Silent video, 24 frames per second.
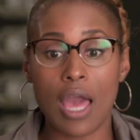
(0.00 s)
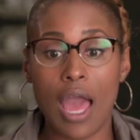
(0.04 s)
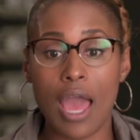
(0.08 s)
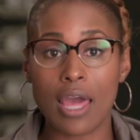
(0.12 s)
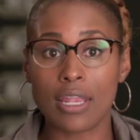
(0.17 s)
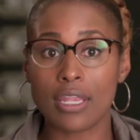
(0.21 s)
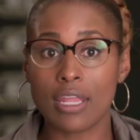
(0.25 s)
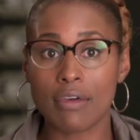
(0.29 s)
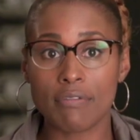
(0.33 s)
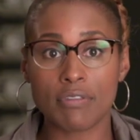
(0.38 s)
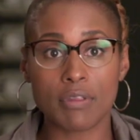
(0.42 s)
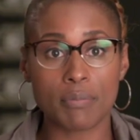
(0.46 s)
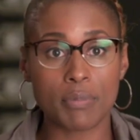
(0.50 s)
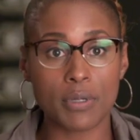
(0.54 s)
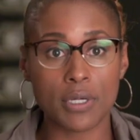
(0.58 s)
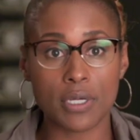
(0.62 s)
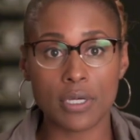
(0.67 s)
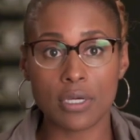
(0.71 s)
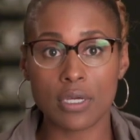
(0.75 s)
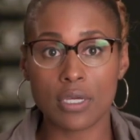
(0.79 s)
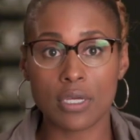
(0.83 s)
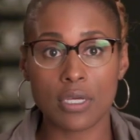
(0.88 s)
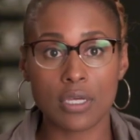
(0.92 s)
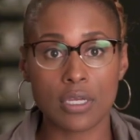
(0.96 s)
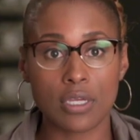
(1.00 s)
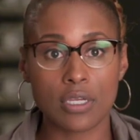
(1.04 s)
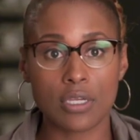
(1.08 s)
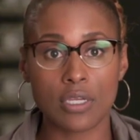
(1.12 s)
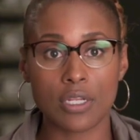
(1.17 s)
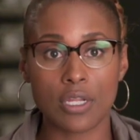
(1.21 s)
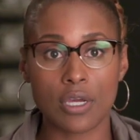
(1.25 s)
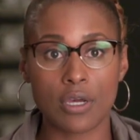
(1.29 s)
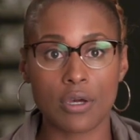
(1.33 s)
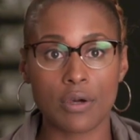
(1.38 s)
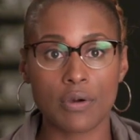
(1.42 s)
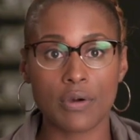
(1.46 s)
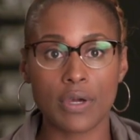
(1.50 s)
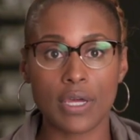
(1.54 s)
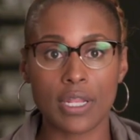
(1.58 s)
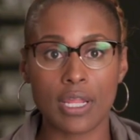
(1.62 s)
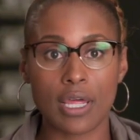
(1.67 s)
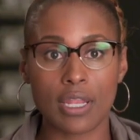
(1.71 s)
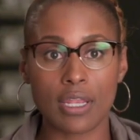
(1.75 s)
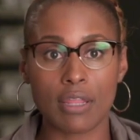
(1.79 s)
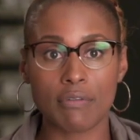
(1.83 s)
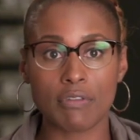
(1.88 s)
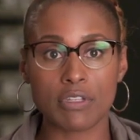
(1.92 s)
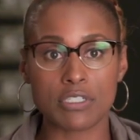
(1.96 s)
I love the book, you know, and
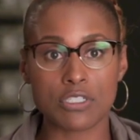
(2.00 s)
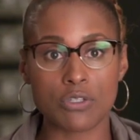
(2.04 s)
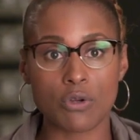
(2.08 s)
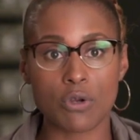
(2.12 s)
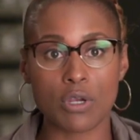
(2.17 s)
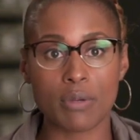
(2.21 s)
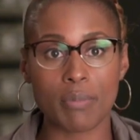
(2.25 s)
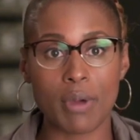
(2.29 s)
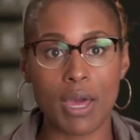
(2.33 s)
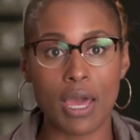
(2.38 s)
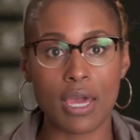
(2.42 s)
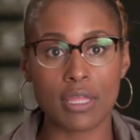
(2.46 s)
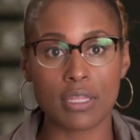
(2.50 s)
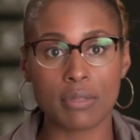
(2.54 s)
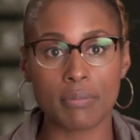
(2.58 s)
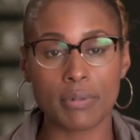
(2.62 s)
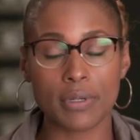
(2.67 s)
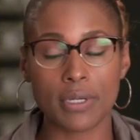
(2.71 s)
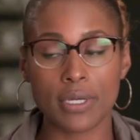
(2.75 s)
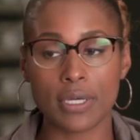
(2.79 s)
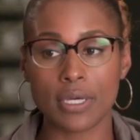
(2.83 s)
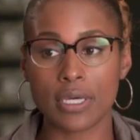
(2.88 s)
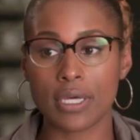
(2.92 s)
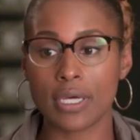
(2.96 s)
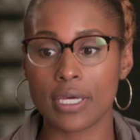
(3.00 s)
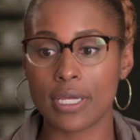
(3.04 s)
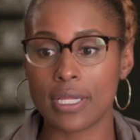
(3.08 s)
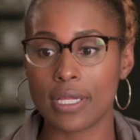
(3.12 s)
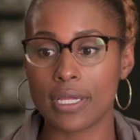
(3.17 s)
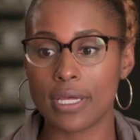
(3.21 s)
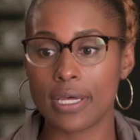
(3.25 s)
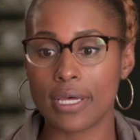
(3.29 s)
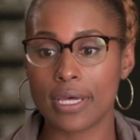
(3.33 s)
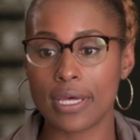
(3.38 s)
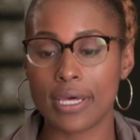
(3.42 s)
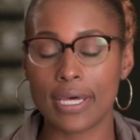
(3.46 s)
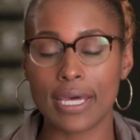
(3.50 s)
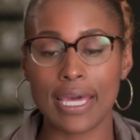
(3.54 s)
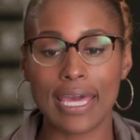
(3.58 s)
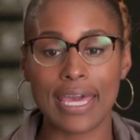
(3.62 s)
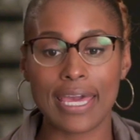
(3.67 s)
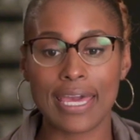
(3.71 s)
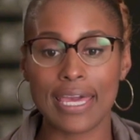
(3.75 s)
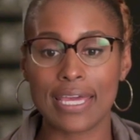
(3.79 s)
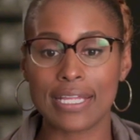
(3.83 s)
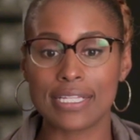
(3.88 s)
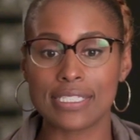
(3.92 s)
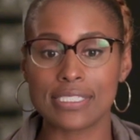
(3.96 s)
I love the story behind the book.
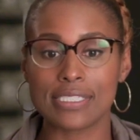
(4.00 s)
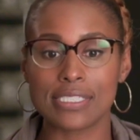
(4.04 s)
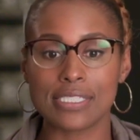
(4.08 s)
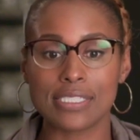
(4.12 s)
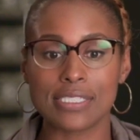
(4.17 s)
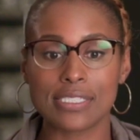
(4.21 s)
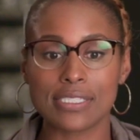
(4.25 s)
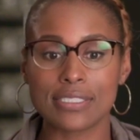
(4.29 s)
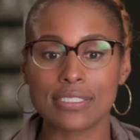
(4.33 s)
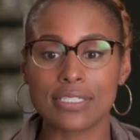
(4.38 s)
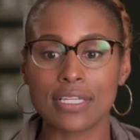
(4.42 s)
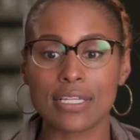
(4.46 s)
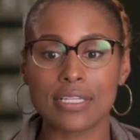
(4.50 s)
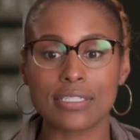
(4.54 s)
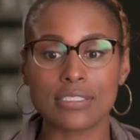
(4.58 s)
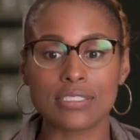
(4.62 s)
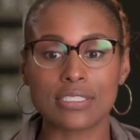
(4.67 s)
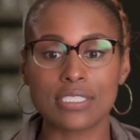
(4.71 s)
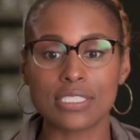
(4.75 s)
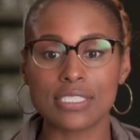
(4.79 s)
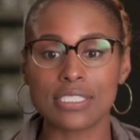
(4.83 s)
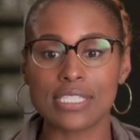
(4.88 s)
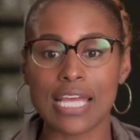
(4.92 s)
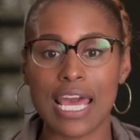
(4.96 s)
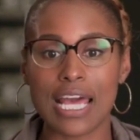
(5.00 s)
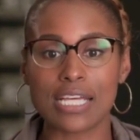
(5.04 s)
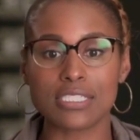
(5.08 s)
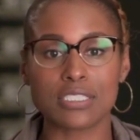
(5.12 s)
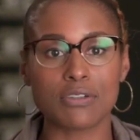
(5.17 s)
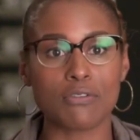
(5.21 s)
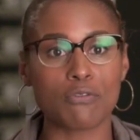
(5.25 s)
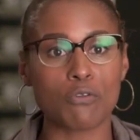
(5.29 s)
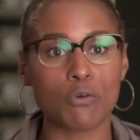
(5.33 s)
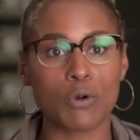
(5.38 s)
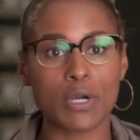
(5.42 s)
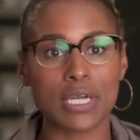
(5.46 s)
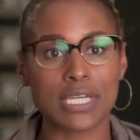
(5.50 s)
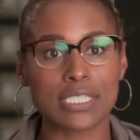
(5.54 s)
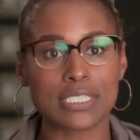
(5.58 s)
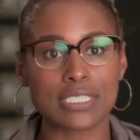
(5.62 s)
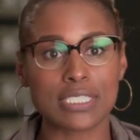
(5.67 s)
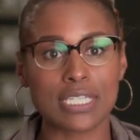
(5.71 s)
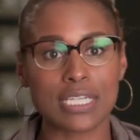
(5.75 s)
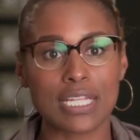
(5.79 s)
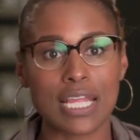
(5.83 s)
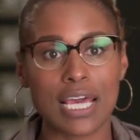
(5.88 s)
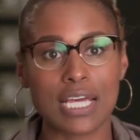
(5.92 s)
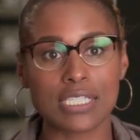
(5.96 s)
And just as a voice
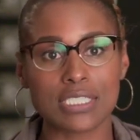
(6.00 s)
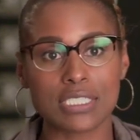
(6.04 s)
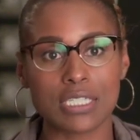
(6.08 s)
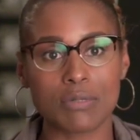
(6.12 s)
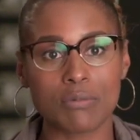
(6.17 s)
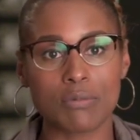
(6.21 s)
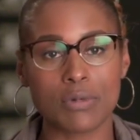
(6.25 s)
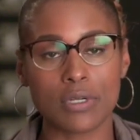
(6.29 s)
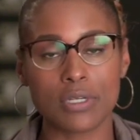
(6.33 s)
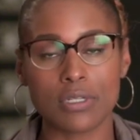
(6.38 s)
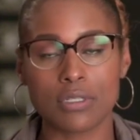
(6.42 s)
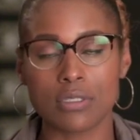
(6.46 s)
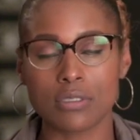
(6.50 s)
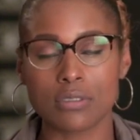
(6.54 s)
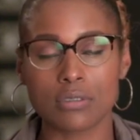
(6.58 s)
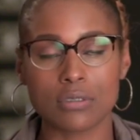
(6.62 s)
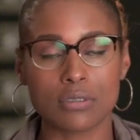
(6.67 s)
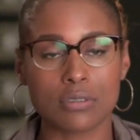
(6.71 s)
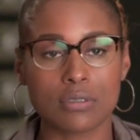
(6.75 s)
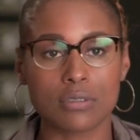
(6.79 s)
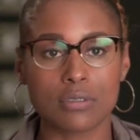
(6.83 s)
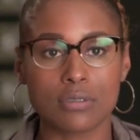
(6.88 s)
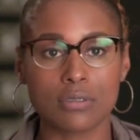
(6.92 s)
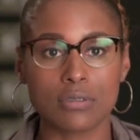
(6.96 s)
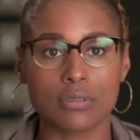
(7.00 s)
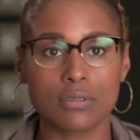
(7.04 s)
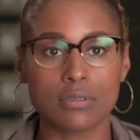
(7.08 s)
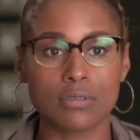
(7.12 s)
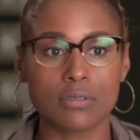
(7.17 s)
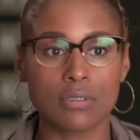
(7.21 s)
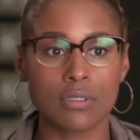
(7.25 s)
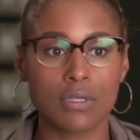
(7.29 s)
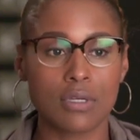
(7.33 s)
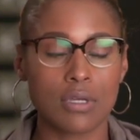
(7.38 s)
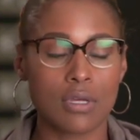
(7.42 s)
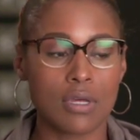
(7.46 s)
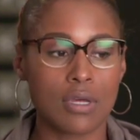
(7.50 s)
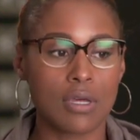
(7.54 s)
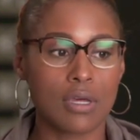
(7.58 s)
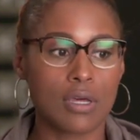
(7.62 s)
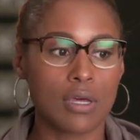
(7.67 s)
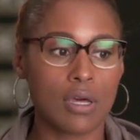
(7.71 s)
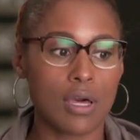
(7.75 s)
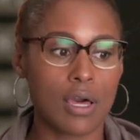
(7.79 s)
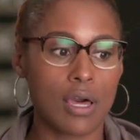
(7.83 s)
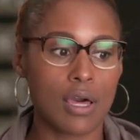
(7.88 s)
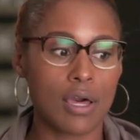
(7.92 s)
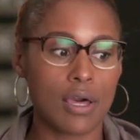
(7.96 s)
and as someone who
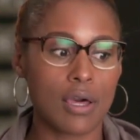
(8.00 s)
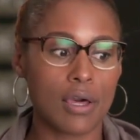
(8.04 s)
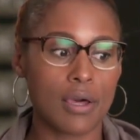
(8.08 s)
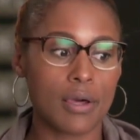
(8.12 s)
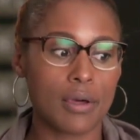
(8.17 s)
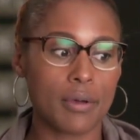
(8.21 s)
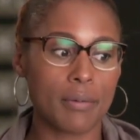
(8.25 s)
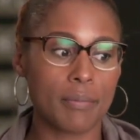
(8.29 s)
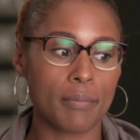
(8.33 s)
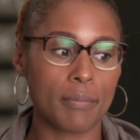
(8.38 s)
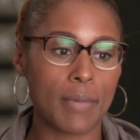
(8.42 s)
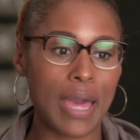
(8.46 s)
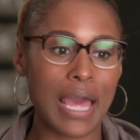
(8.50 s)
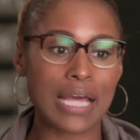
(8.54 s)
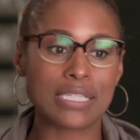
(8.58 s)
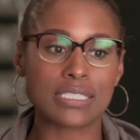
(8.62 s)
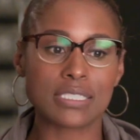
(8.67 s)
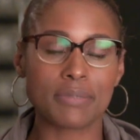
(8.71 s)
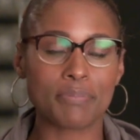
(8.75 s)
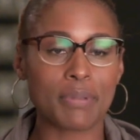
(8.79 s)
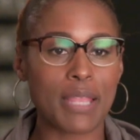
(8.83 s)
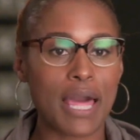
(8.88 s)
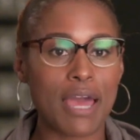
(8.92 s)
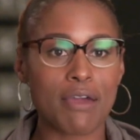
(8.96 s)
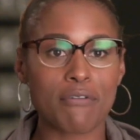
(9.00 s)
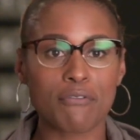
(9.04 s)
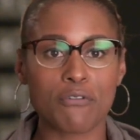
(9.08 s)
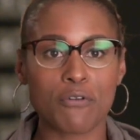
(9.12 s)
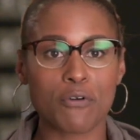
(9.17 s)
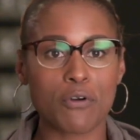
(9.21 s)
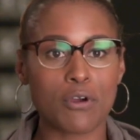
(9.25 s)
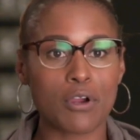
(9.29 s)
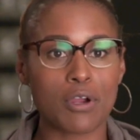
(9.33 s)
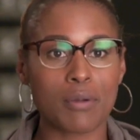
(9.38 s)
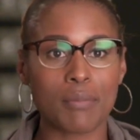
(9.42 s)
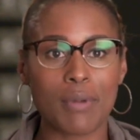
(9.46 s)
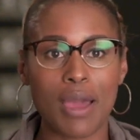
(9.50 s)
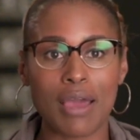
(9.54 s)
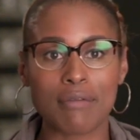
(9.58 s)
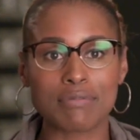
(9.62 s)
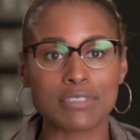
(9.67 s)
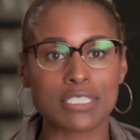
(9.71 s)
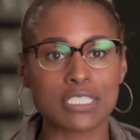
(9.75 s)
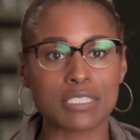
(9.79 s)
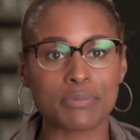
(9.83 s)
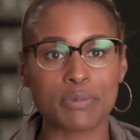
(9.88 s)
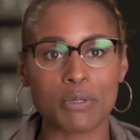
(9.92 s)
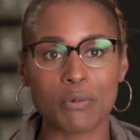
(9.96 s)
has a platform,
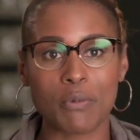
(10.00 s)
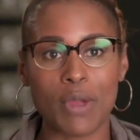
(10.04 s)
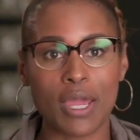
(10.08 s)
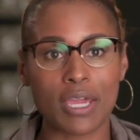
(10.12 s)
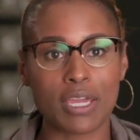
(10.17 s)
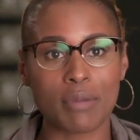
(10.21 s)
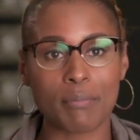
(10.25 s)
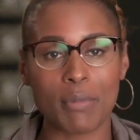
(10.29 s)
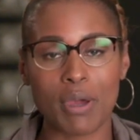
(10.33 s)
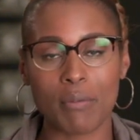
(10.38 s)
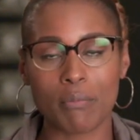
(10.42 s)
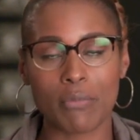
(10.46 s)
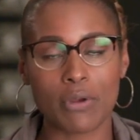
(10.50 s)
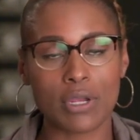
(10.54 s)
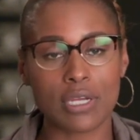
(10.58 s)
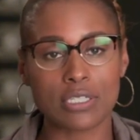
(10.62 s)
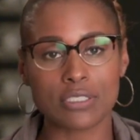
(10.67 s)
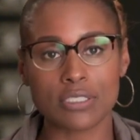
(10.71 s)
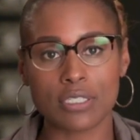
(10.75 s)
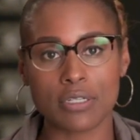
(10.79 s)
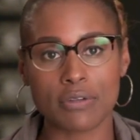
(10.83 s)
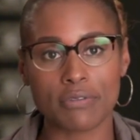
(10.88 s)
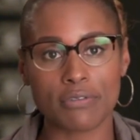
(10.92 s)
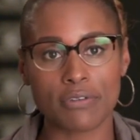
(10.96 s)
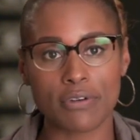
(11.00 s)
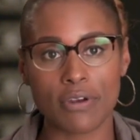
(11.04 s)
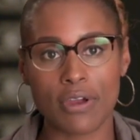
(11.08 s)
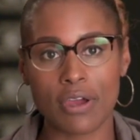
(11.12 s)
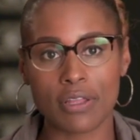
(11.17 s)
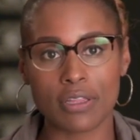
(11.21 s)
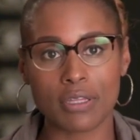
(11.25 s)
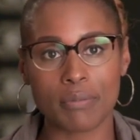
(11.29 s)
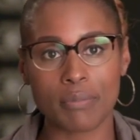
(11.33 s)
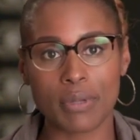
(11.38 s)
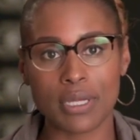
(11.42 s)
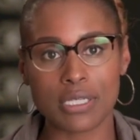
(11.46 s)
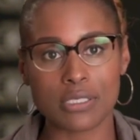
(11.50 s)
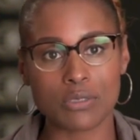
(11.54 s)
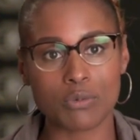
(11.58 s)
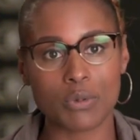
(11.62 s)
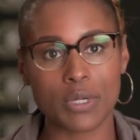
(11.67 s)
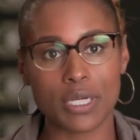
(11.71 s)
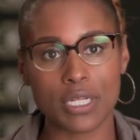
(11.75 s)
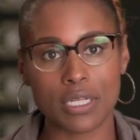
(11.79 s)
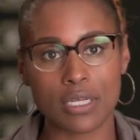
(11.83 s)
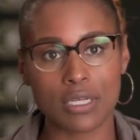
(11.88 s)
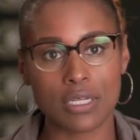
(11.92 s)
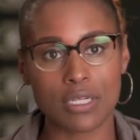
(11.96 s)
I've just been racking my brain trying to figure out the best
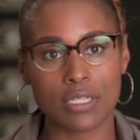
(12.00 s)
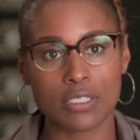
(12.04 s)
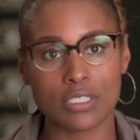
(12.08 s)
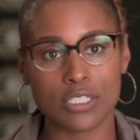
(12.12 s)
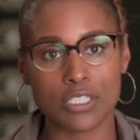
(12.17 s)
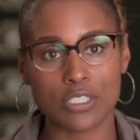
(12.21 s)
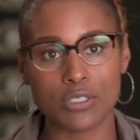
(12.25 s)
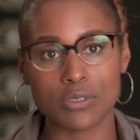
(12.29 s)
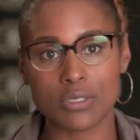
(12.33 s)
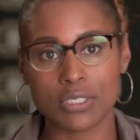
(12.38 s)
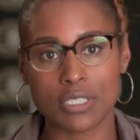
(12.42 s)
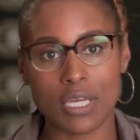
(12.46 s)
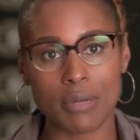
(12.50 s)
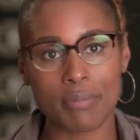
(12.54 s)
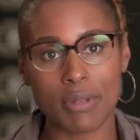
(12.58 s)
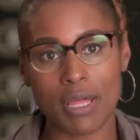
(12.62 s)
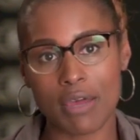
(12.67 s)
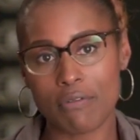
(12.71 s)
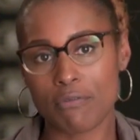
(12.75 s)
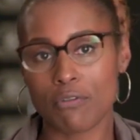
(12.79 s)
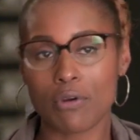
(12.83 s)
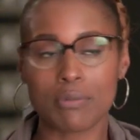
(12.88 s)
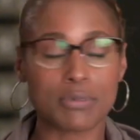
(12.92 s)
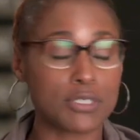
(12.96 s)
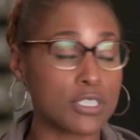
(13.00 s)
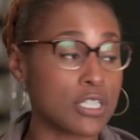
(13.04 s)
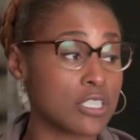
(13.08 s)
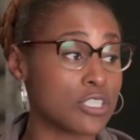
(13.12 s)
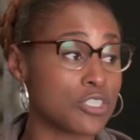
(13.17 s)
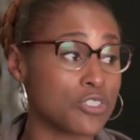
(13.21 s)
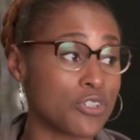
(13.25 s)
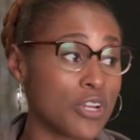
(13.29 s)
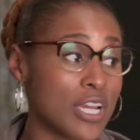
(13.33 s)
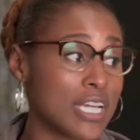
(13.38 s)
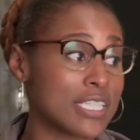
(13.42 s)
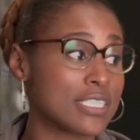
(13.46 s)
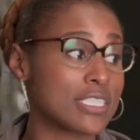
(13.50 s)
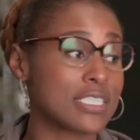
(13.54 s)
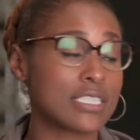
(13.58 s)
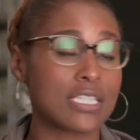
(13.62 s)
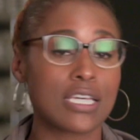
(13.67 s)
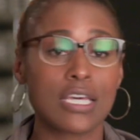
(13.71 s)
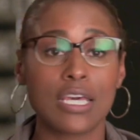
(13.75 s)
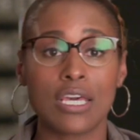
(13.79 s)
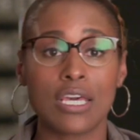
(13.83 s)
way to use that platform to address